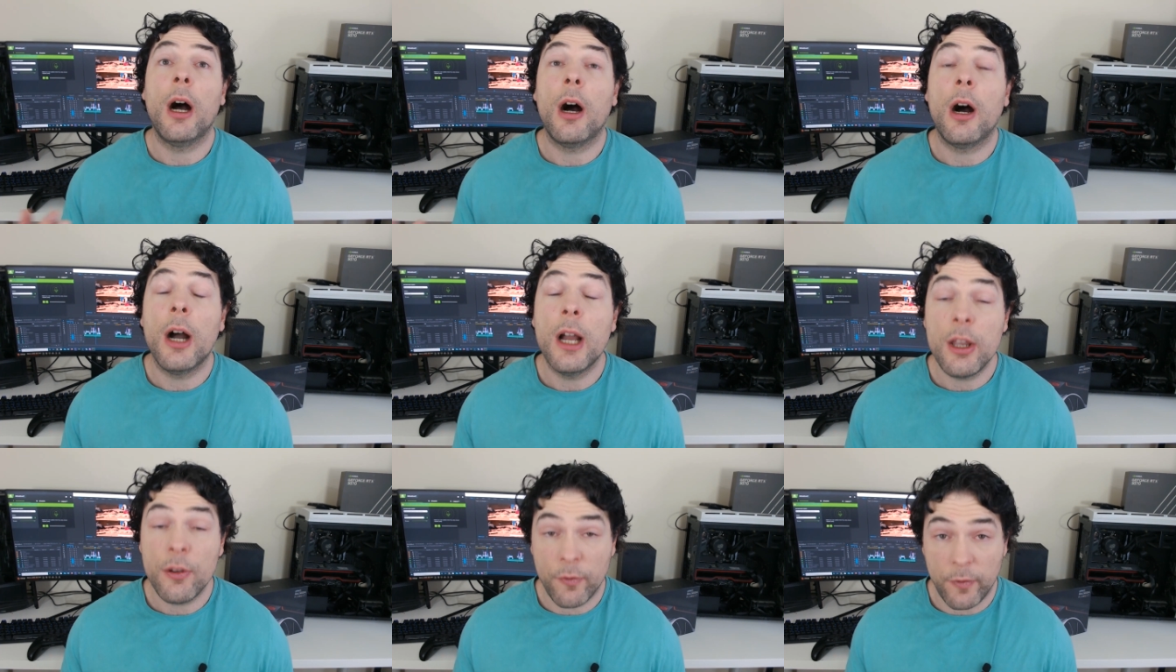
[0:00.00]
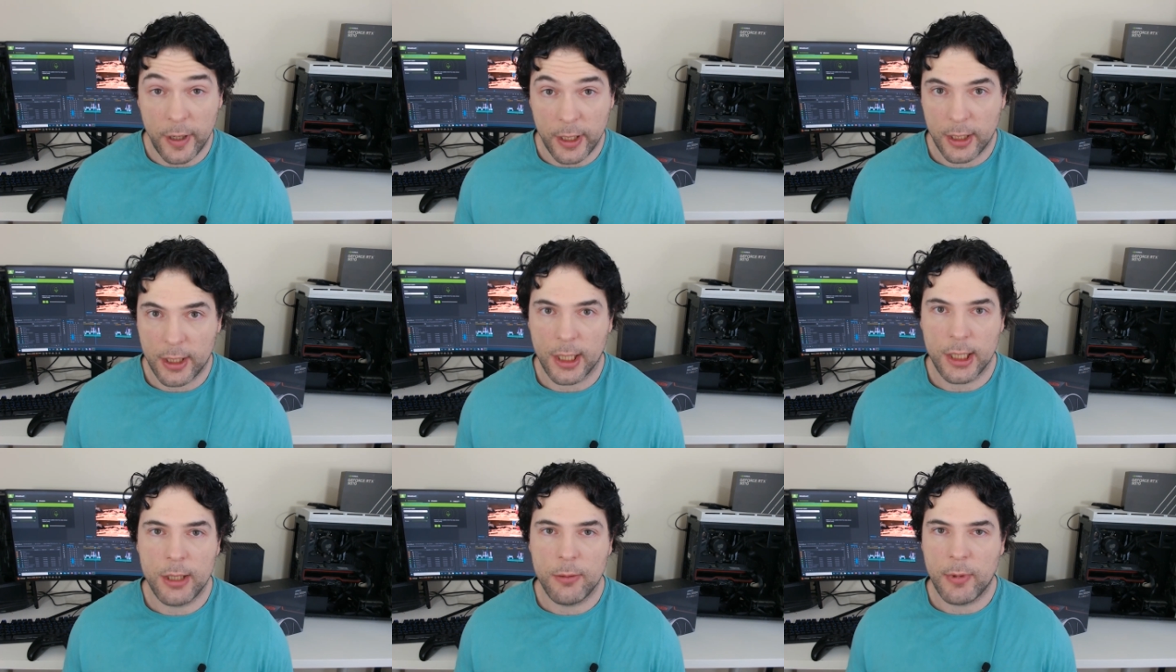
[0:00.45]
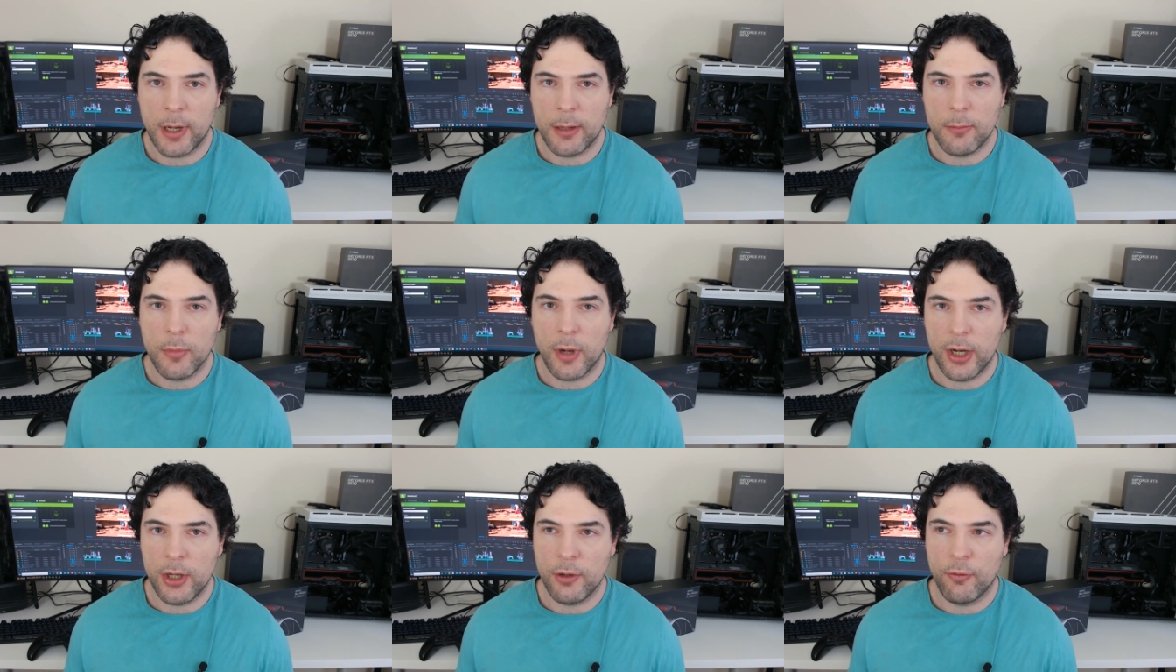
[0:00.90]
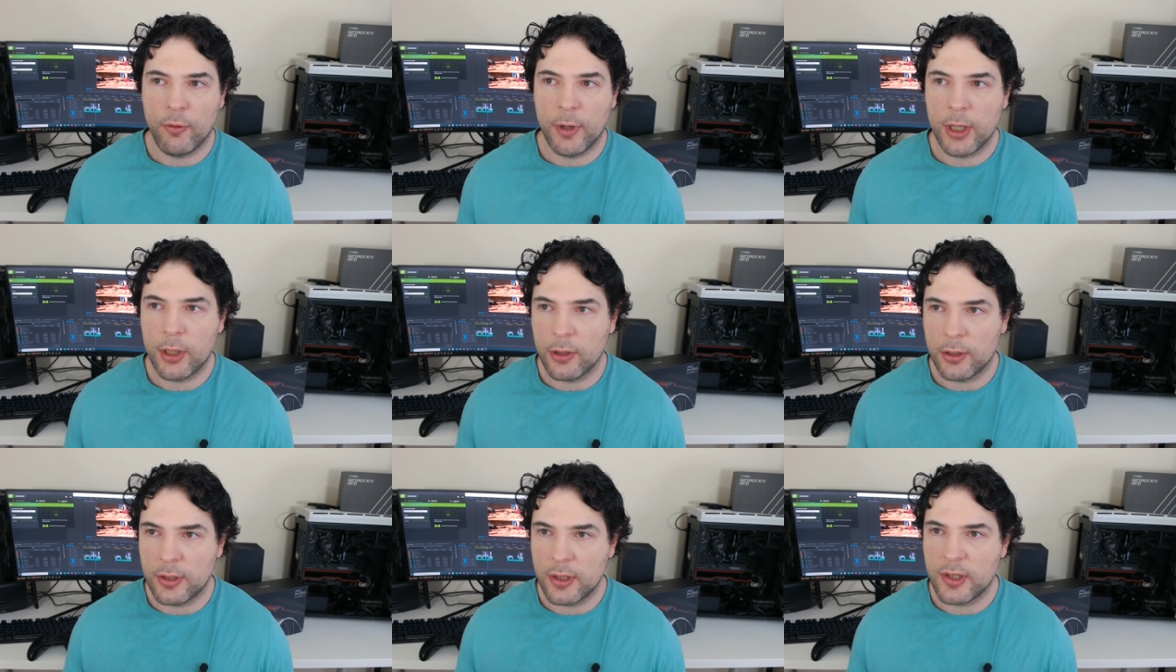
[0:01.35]
I think anyway, made a
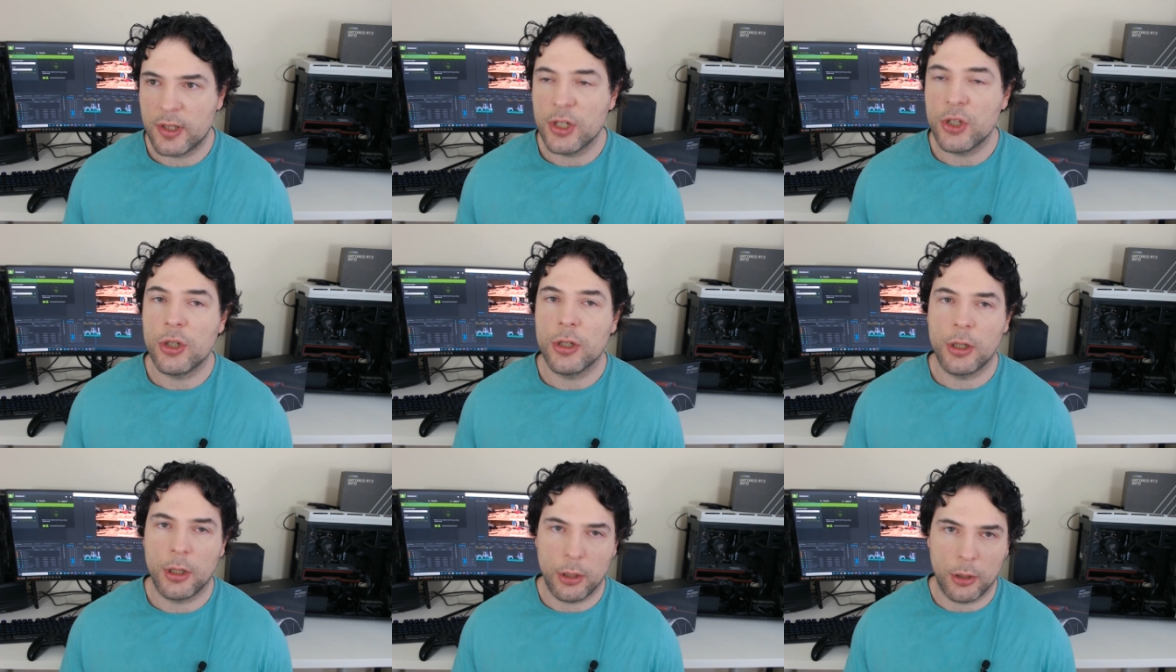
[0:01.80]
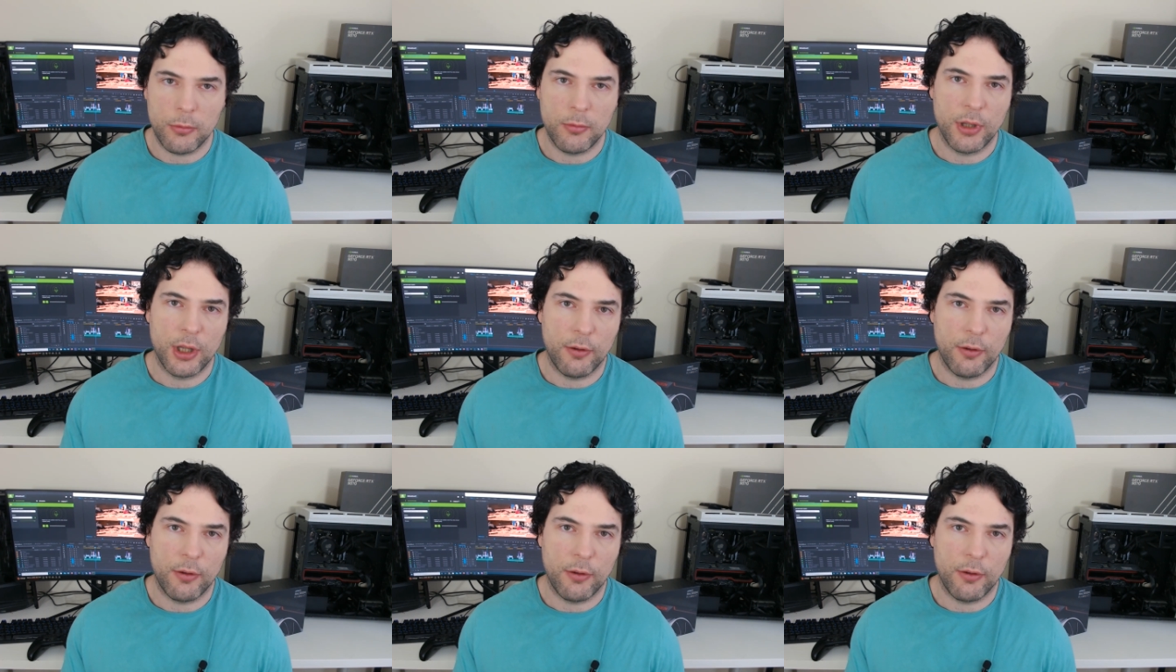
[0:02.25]
really good decision along